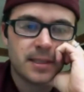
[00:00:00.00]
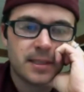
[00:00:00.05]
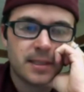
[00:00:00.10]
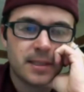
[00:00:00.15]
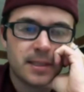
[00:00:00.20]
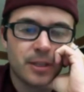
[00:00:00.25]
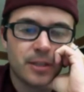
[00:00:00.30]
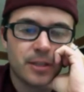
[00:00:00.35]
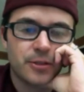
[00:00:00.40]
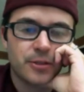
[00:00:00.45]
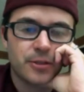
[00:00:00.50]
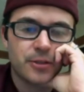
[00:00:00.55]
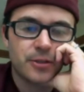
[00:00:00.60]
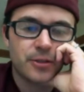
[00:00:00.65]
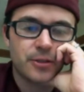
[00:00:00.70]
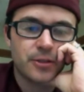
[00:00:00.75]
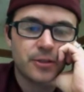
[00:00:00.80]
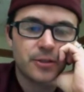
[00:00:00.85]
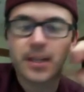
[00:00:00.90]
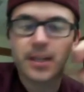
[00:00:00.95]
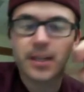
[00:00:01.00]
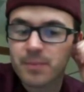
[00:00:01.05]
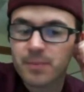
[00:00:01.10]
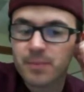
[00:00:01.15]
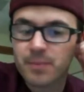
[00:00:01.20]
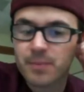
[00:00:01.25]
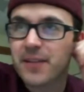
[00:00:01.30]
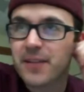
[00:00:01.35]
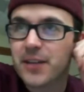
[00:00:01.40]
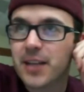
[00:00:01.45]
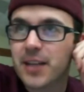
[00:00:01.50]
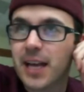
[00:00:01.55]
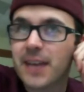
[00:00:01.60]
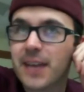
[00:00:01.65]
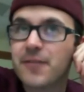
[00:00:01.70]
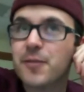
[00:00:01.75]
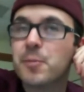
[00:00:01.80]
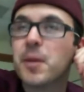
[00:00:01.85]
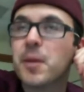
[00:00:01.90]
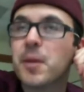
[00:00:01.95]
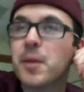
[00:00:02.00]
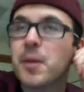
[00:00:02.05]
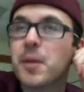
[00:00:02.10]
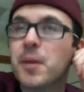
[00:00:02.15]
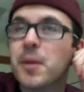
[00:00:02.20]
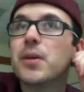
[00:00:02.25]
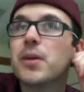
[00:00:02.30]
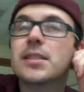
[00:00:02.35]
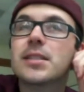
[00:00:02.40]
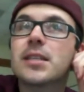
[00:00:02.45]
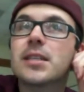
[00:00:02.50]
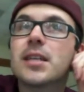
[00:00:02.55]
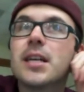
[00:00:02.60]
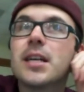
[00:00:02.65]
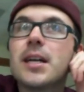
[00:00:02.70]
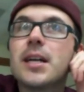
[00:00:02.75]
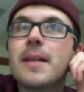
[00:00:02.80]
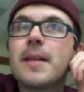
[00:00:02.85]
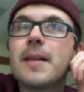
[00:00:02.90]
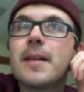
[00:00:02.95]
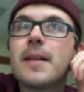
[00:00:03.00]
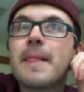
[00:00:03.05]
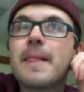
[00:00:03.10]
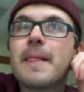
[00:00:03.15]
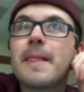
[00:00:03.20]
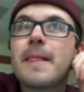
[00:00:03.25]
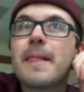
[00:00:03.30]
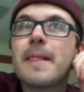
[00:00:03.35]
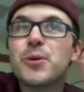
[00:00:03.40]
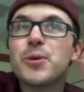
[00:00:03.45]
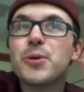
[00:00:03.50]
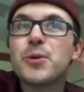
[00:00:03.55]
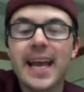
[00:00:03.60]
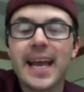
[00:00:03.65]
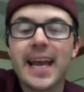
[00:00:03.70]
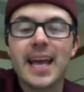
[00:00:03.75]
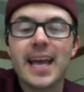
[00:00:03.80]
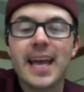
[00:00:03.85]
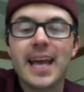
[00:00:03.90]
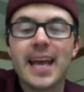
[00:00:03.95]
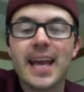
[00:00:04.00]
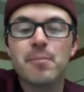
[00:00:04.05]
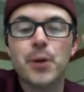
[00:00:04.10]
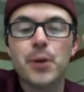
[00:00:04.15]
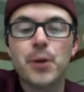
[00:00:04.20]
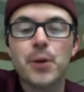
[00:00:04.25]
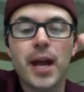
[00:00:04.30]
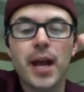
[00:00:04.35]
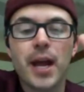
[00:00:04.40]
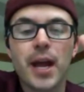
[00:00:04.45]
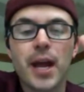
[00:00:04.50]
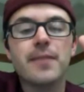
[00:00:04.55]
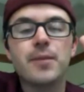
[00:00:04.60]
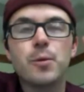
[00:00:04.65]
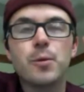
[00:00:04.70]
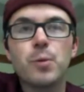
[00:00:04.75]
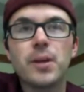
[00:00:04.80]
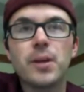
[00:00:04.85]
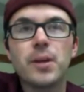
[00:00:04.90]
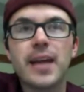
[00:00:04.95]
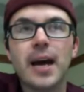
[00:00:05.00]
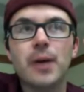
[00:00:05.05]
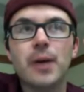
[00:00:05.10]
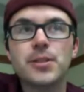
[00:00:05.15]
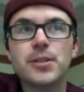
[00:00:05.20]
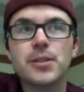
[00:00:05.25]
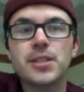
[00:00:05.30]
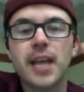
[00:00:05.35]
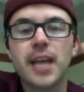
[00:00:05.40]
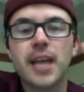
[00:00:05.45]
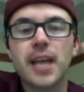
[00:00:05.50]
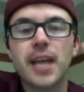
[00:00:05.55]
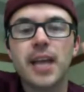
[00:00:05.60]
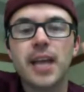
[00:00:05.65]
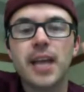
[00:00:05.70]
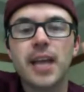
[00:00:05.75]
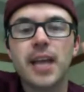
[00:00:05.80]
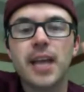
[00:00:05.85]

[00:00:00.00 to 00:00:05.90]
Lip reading: Hound Dog True, yeah. My favorite line from that book is, "You can't have brave without scared."